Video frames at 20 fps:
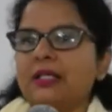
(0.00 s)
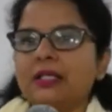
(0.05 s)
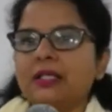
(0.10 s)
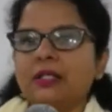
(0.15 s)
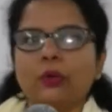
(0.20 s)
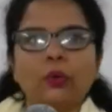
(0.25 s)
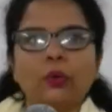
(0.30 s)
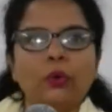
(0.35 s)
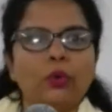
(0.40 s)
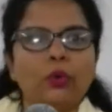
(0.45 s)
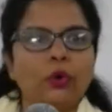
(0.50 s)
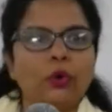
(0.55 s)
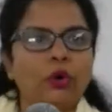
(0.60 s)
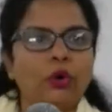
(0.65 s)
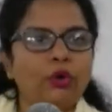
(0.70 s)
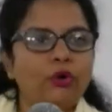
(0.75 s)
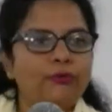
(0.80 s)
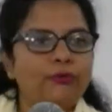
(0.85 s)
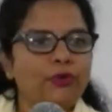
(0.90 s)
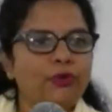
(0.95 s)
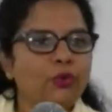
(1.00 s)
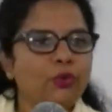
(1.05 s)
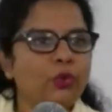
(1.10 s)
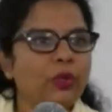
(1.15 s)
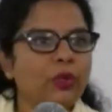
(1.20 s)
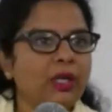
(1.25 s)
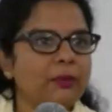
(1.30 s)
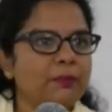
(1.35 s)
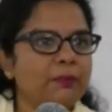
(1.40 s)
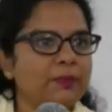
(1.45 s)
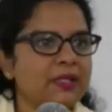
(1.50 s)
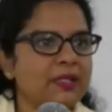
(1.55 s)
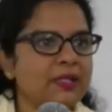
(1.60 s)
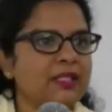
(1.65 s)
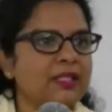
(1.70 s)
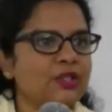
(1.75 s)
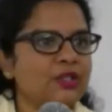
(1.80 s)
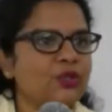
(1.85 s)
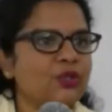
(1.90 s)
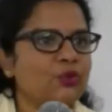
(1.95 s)
So all of you
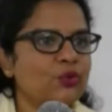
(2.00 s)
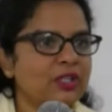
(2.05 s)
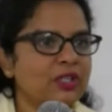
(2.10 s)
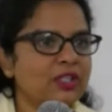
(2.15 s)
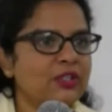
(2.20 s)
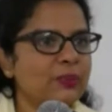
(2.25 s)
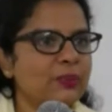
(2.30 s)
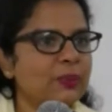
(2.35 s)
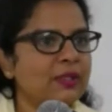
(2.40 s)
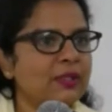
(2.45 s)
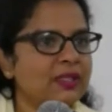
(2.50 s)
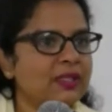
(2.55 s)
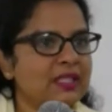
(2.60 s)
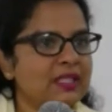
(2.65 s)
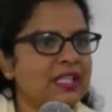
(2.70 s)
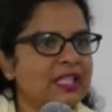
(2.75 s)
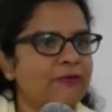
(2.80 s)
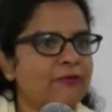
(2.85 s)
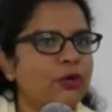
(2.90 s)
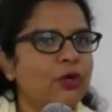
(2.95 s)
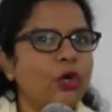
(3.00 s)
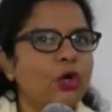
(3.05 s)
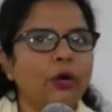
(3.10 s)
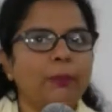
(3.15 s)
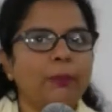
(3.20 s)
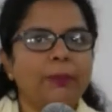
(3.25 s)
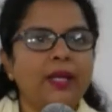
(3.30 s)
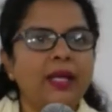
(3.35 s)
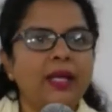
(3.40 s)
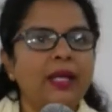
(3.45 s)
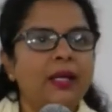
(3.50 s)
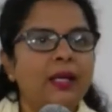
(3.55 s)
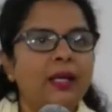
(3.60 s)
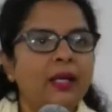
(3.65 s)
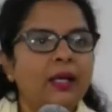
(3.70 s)
in-person students will receive a copy